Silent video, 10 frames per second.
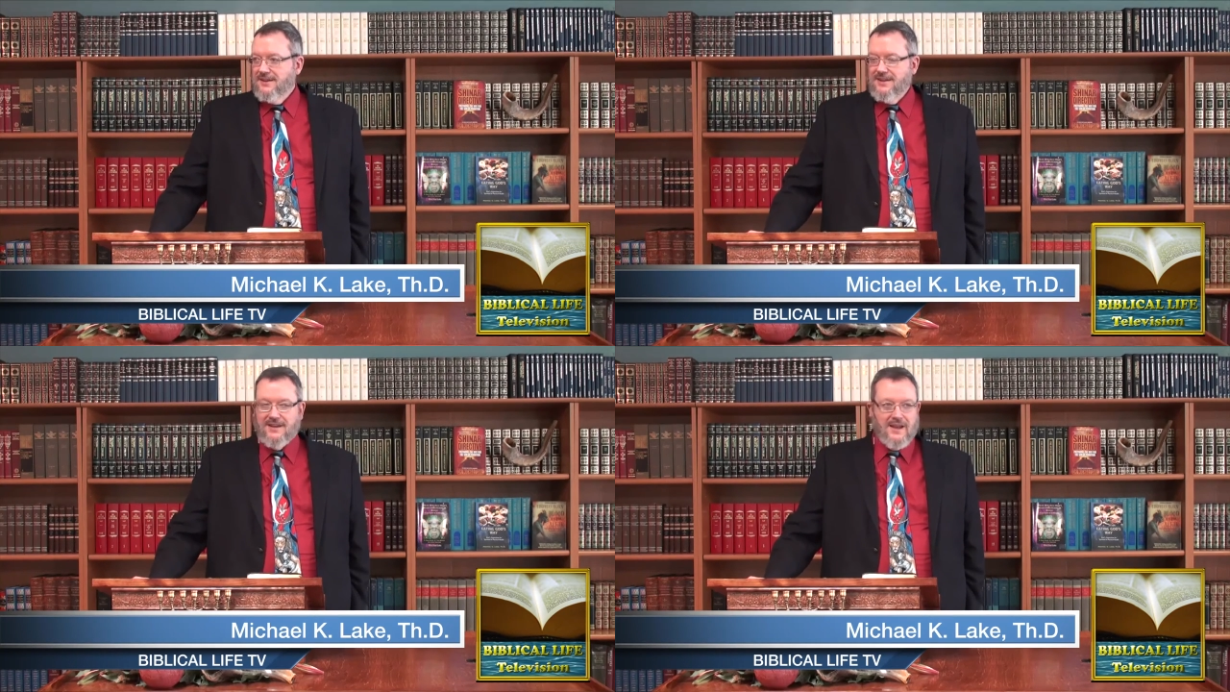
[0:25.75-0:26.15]

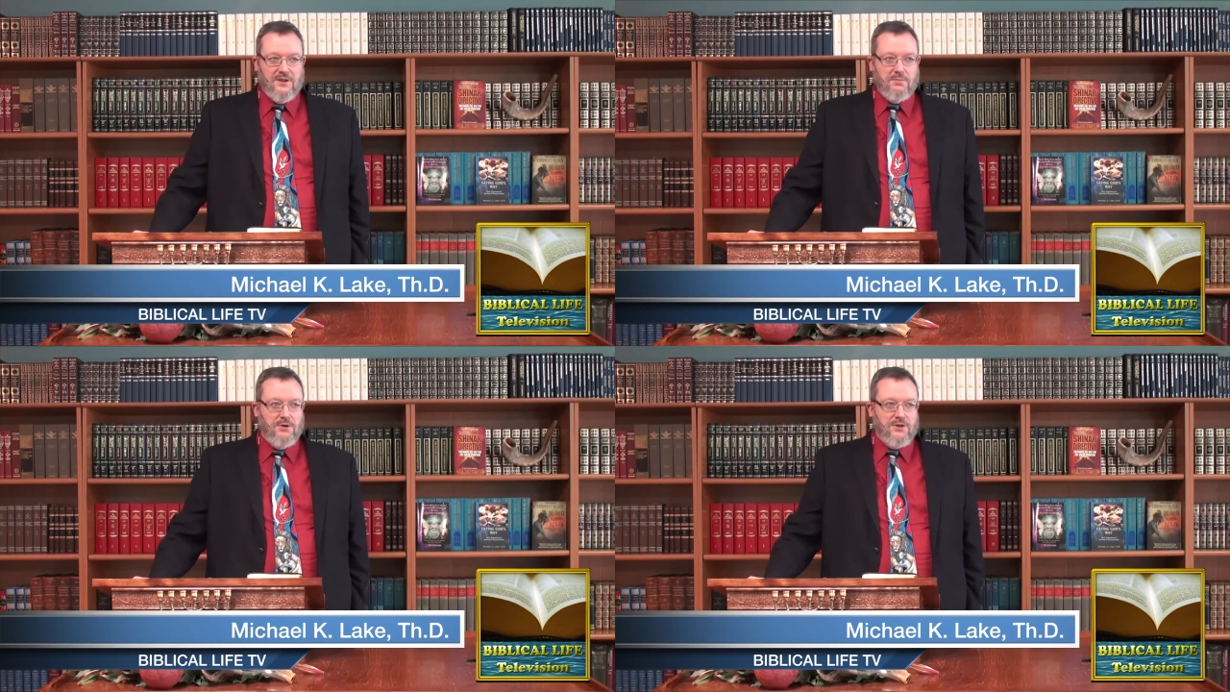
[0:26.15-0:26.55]
get out
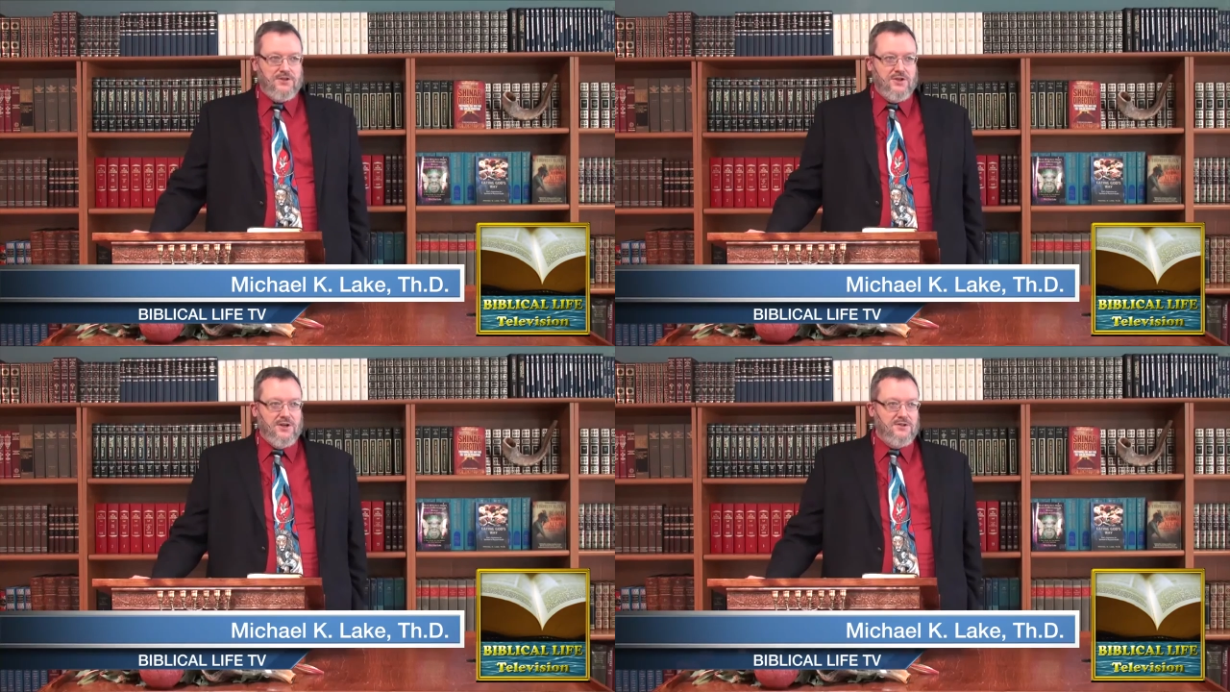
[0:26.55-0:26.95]
of the book of
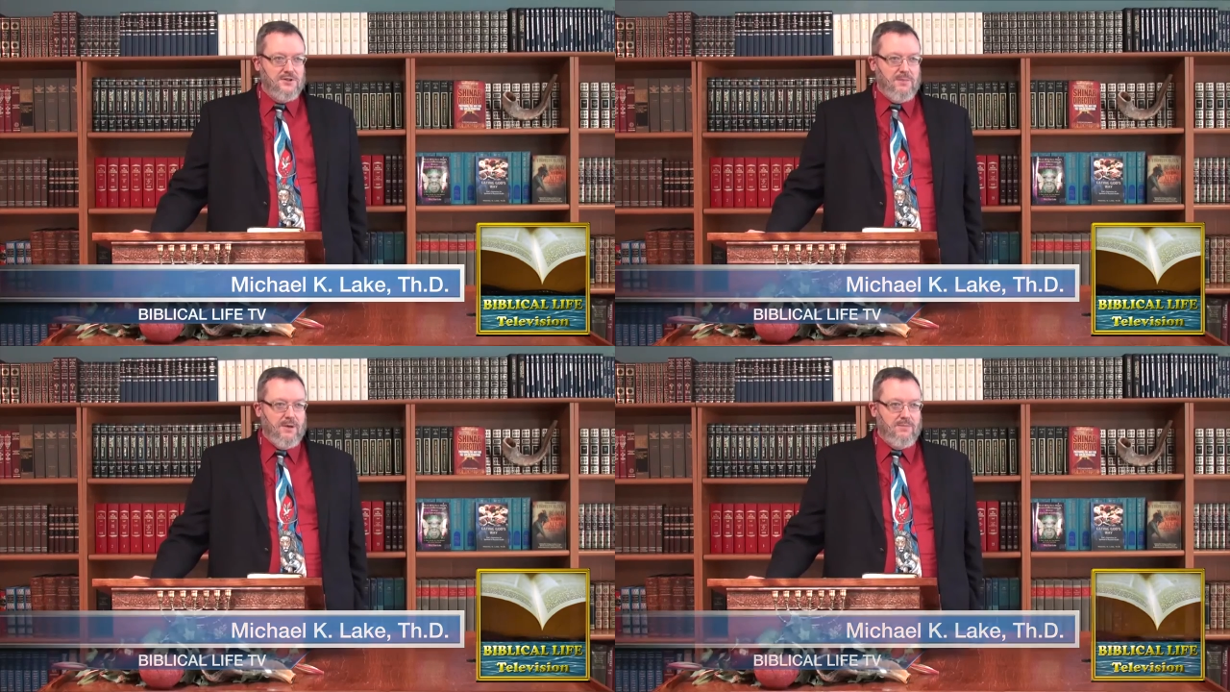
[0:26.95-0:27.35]

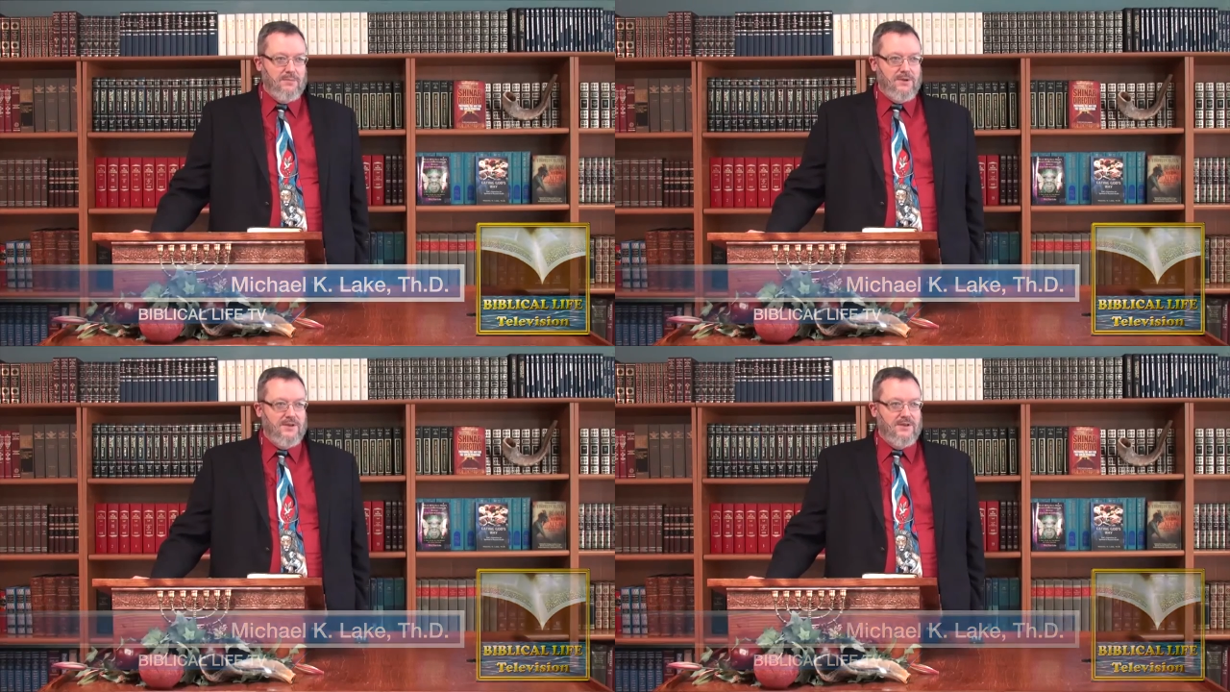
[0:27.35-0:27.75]
Genesis by
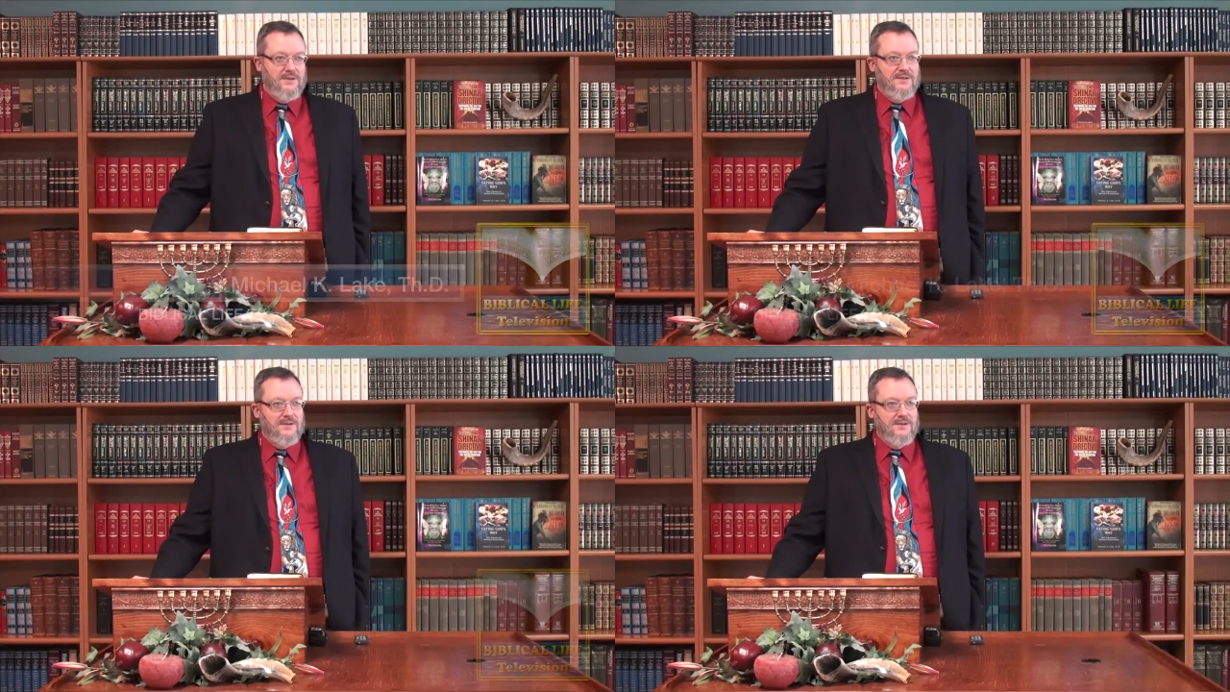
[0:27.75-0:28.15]
maybe
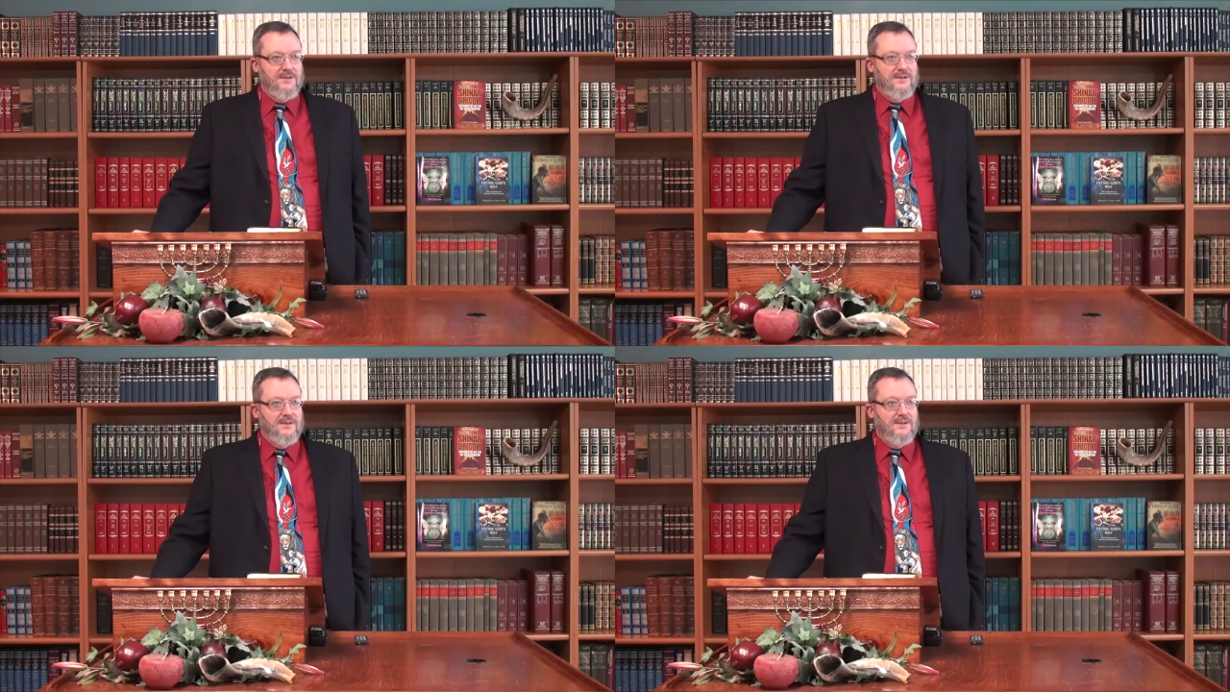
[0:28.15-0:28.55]

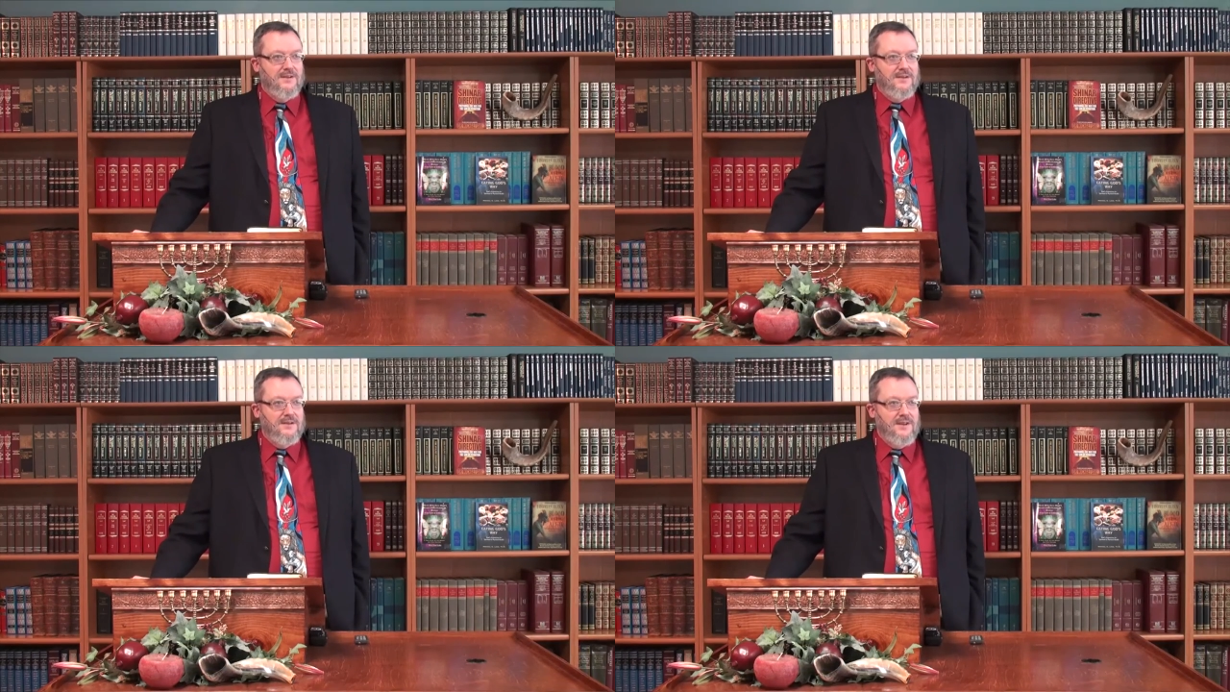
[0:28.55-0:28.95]

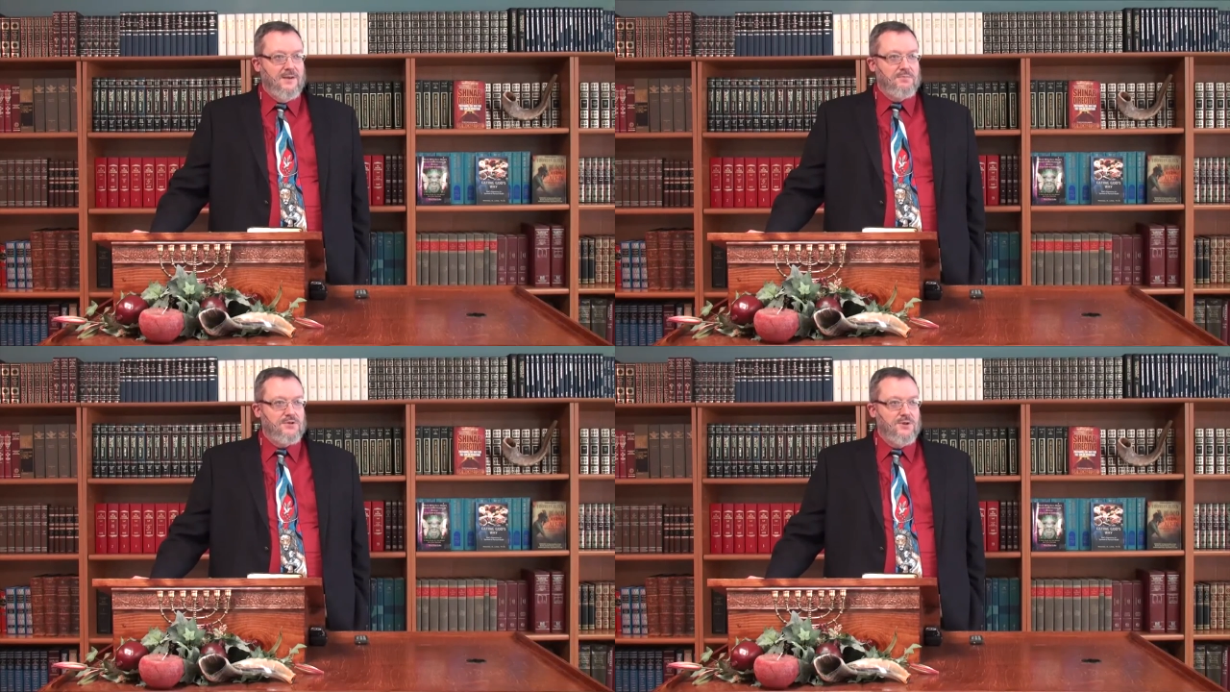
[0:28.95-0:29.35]

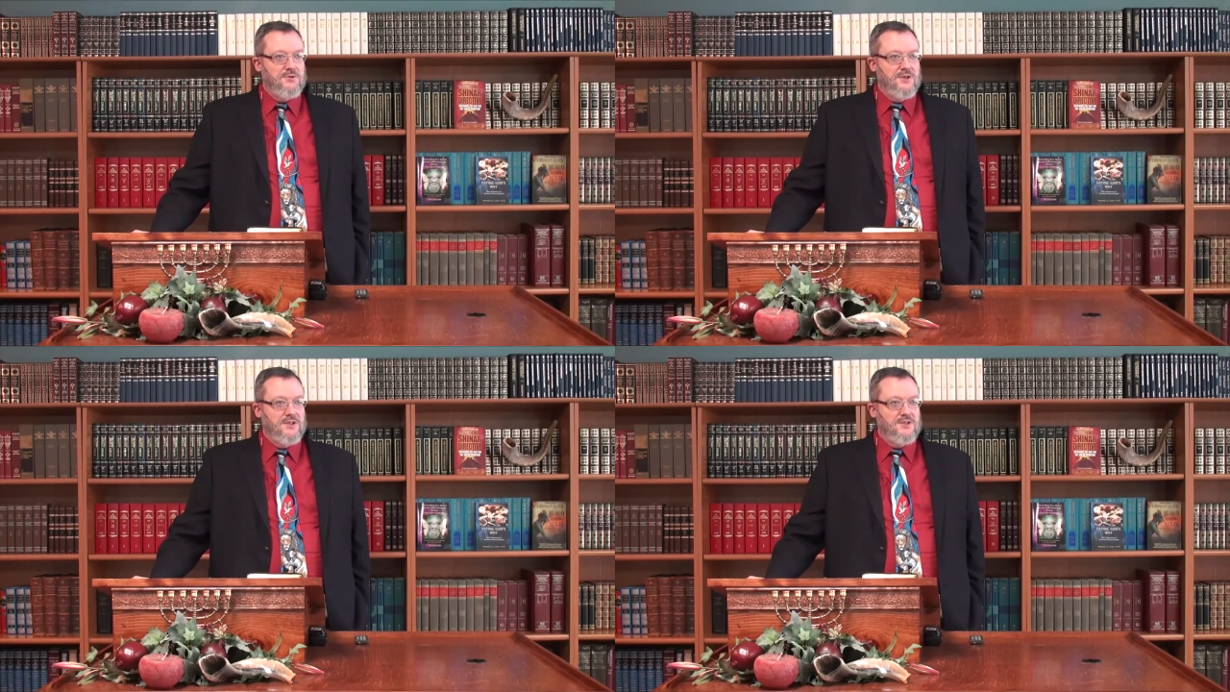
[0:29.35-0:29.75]
episode
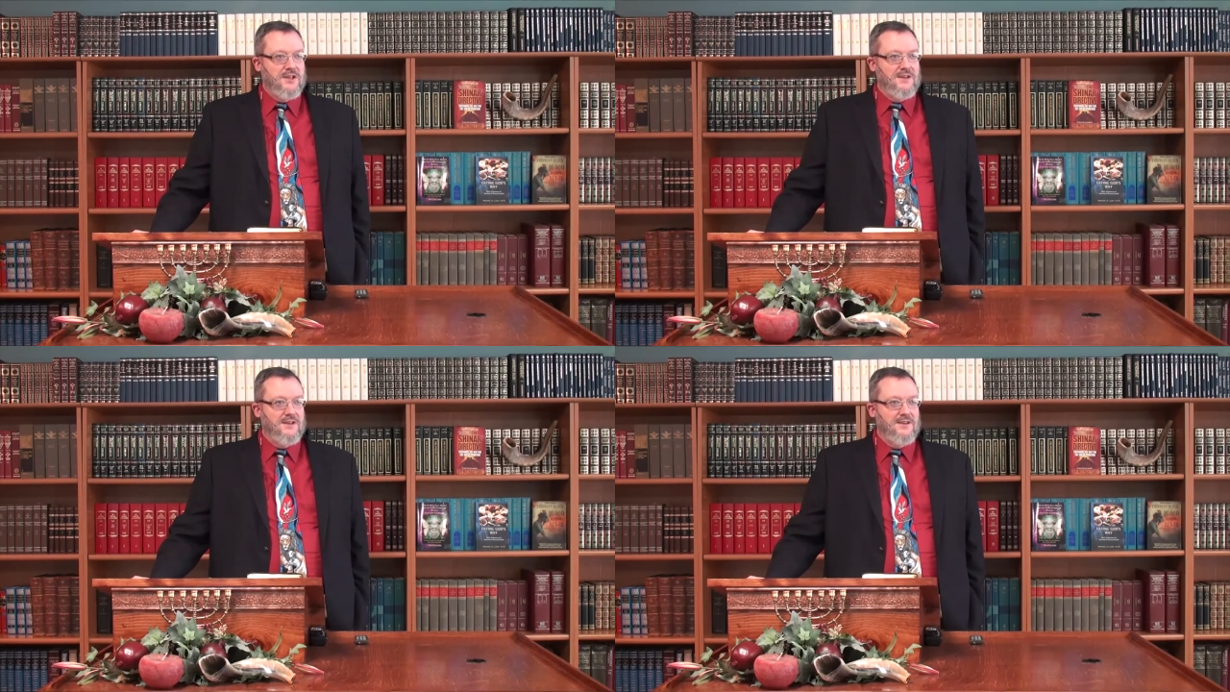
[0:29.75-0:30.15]

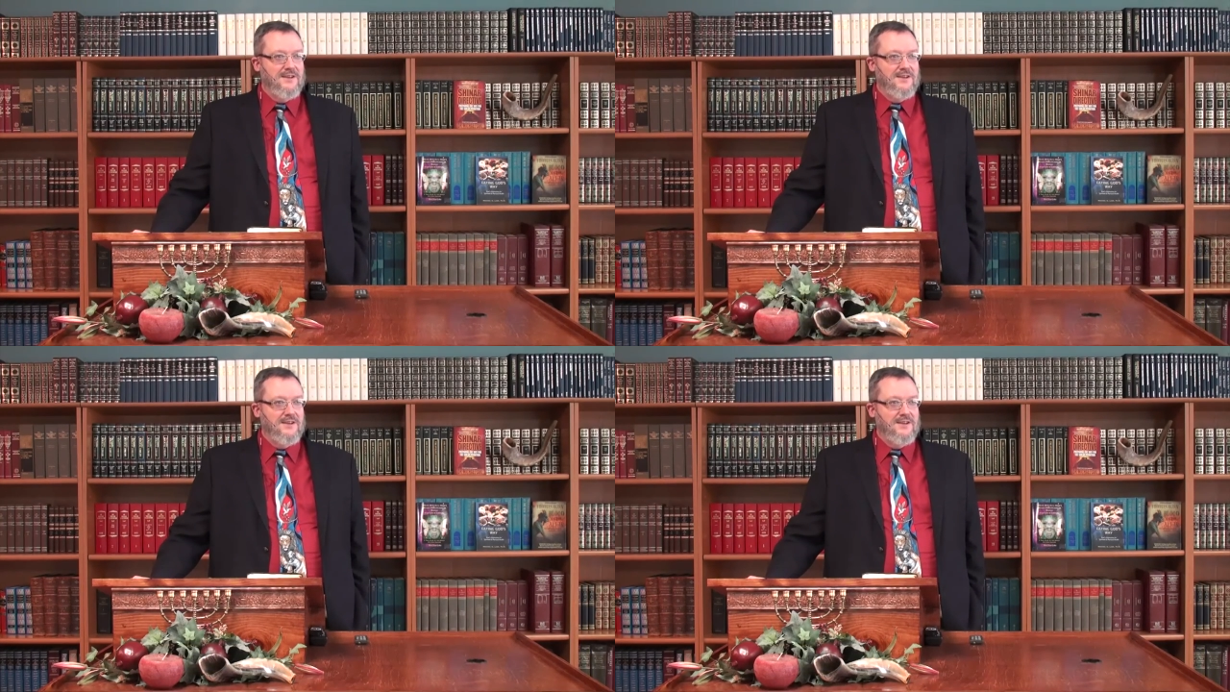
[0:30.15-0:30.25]
16.